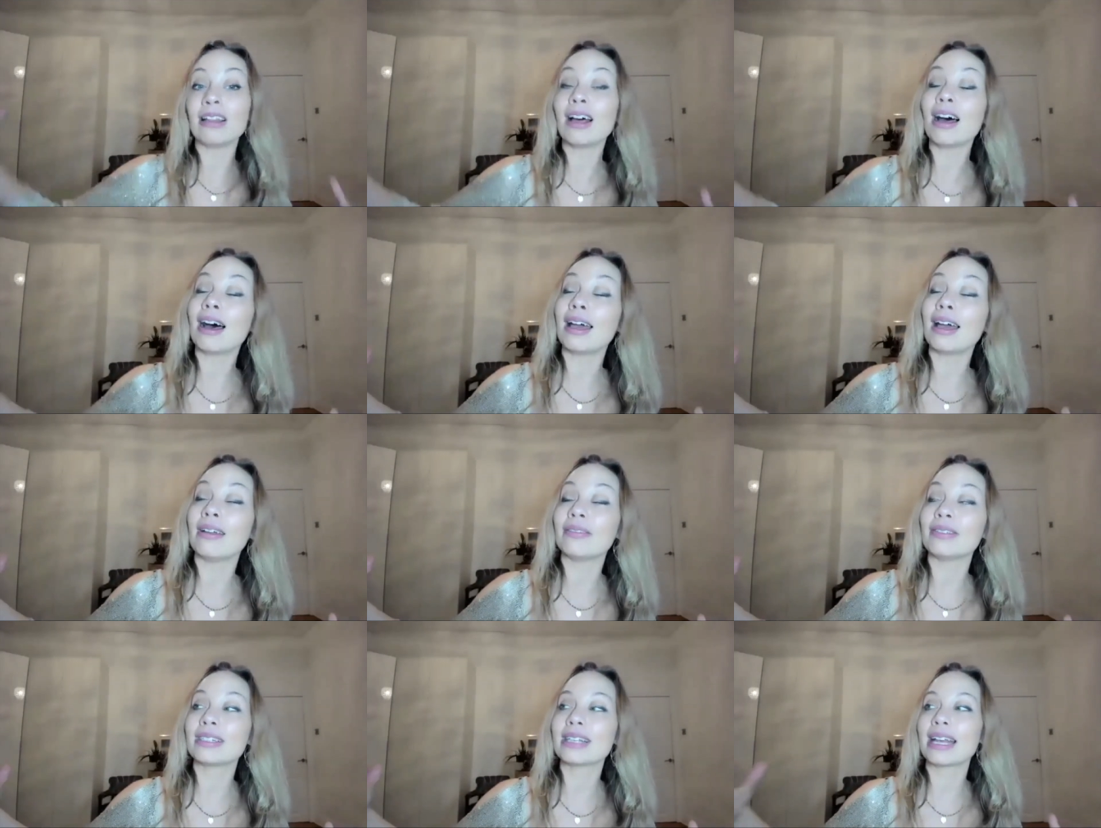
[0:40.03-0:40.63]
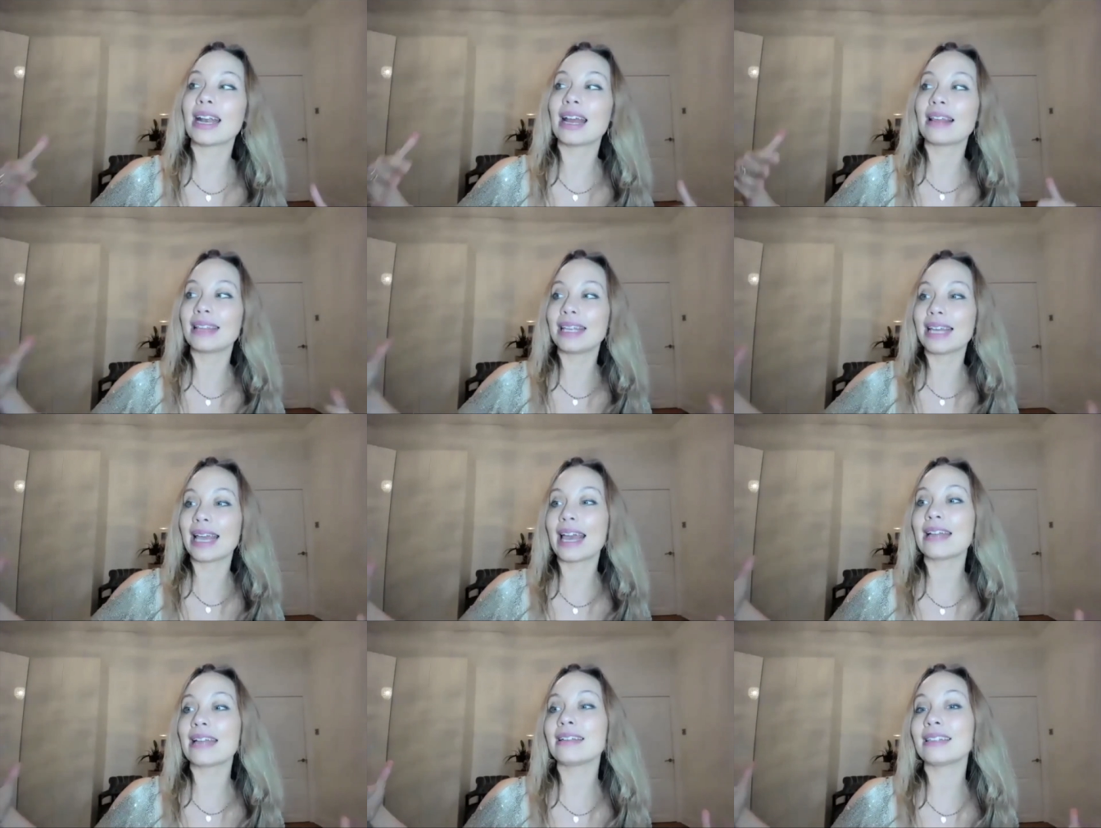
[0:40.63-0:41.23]
lives. And at
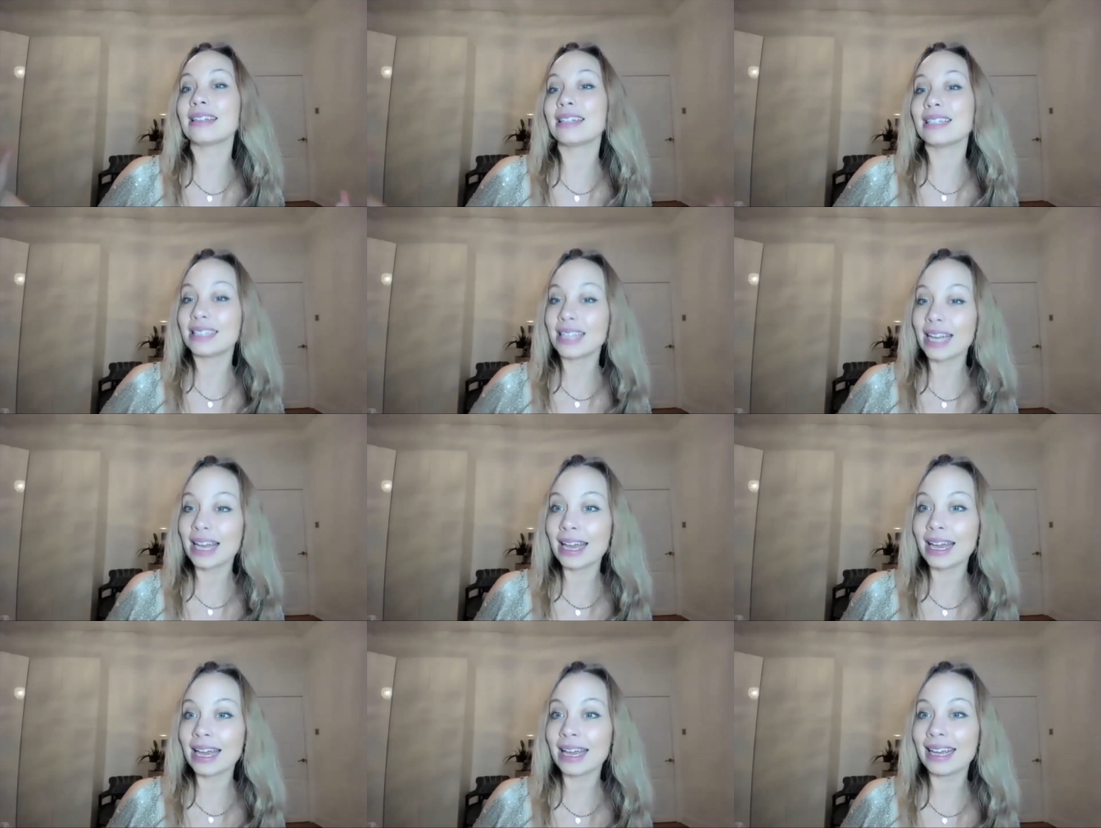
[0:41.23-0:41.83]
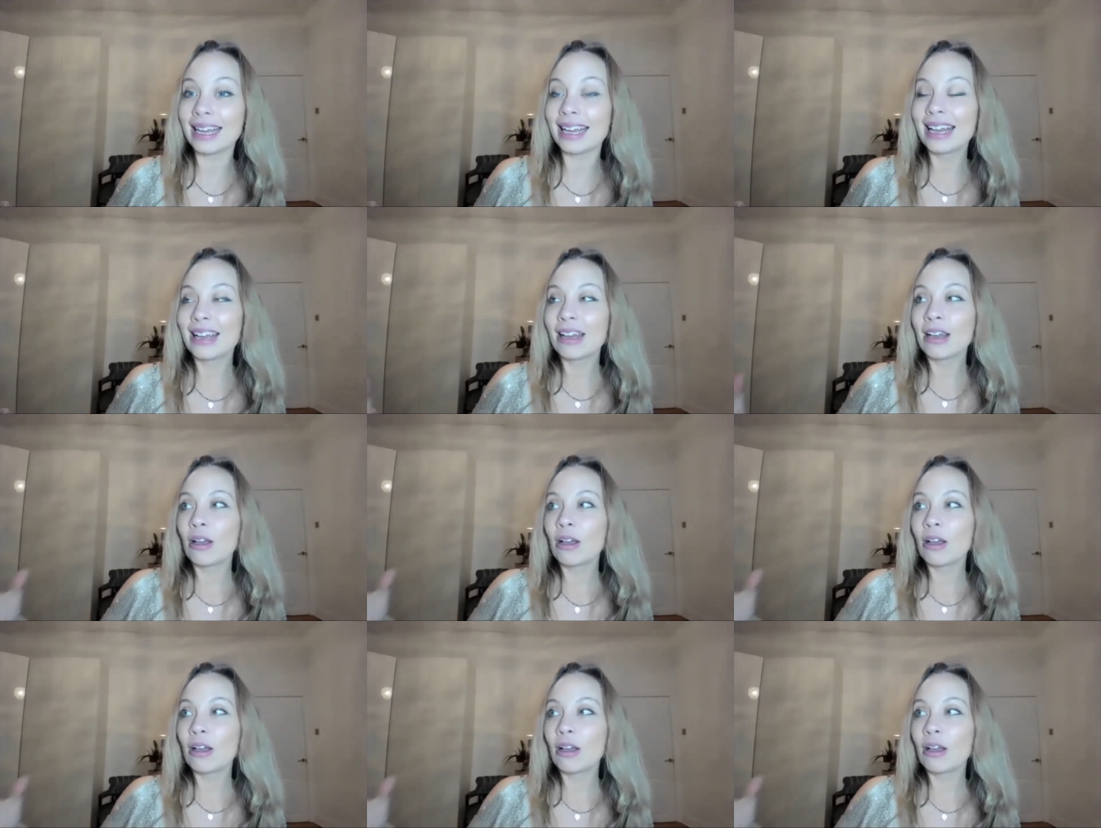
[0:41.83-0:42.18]
the end of the day,